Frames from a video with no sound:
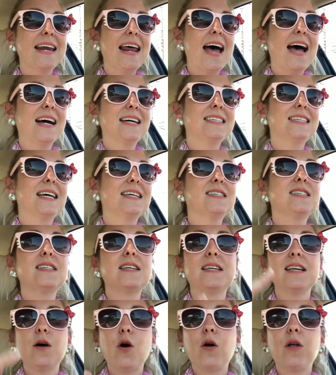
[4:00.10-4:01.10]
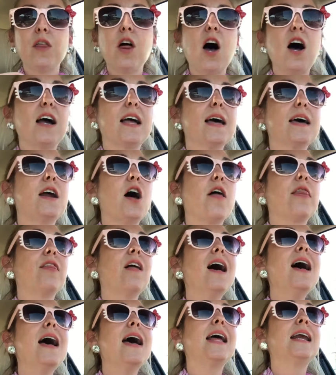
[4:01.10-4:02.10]
access or log in
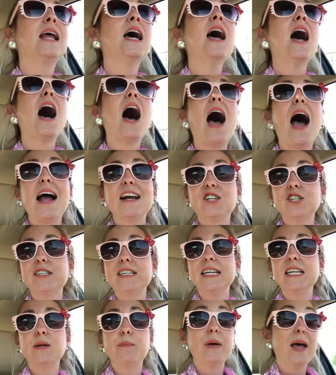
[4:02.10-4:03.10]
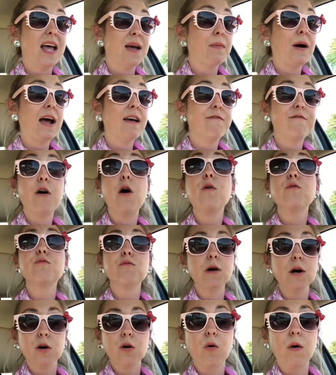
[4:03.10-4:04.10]
online. I just need to pay by phone
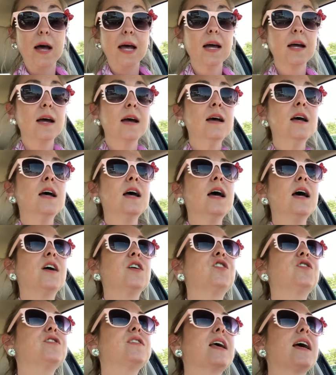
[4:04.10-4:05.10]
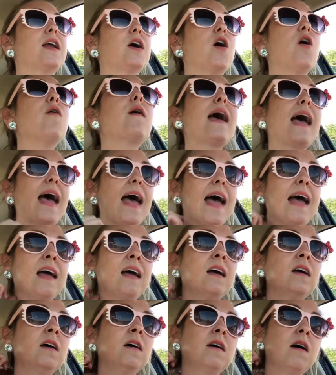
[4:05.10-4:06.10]
real quick. And she said,
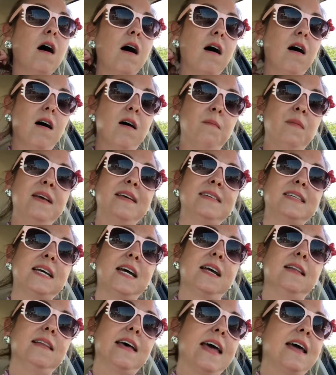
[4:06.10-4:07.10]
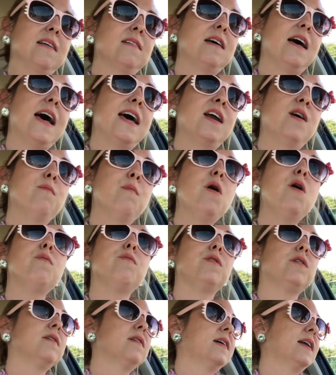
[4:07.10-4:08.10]
okay, is it landline or
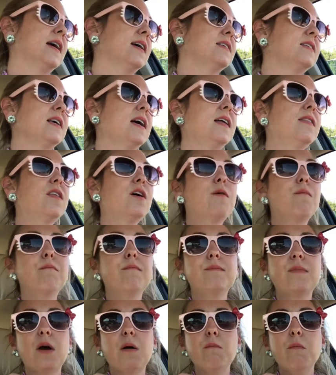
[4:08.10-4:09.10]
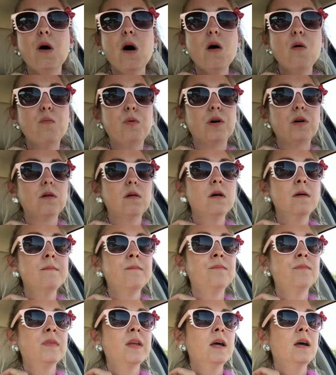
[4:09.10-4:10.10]
mobile? And I said, they're mobile.
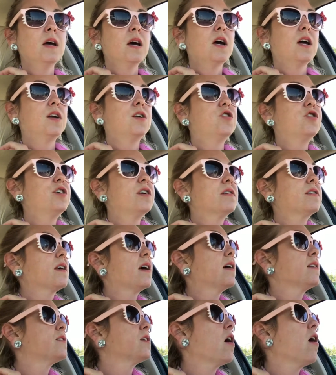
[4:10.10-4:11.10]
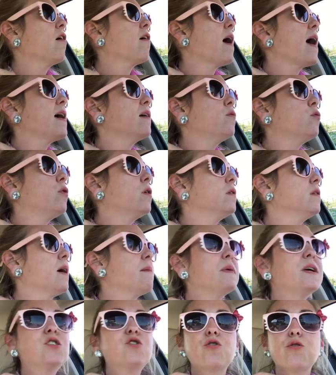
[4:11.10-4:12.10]
And she says, all right, well,
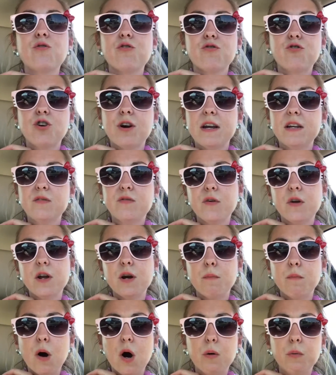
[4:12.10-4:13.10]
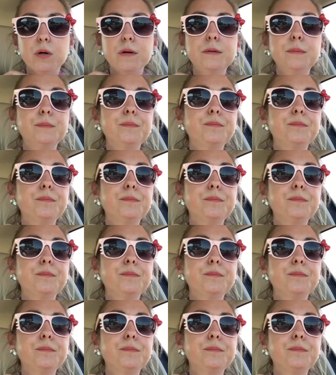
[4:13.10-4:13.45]
let me transfer you to mobile.